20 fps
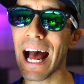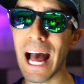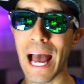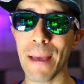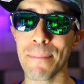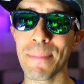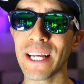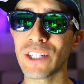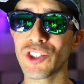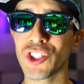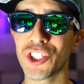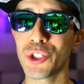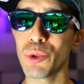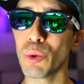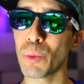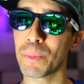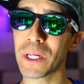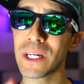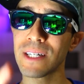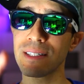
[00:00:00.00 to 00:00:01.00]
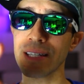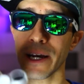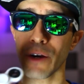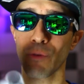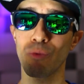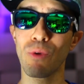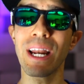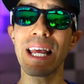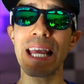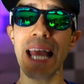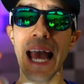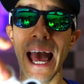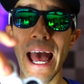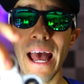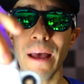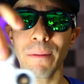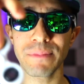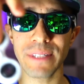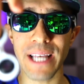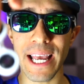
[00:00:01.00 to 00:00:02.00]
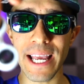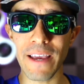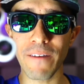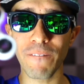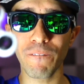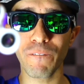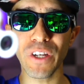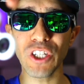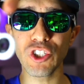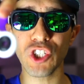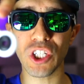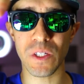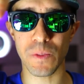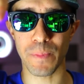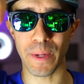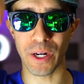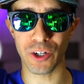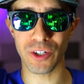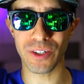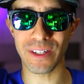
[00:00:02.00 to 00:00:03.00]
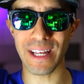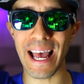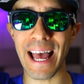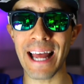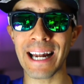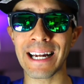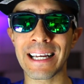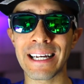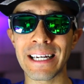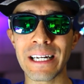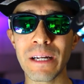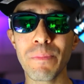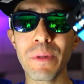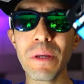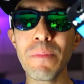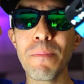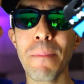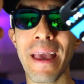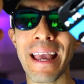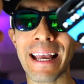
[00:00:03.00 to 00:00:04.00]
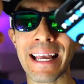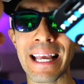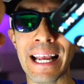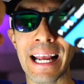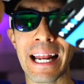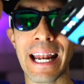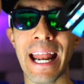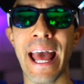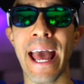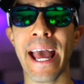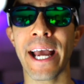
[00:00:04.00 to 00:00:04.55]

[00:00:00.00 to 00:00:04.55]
I may just do it because I already am taking fidget spinners and gonna be making an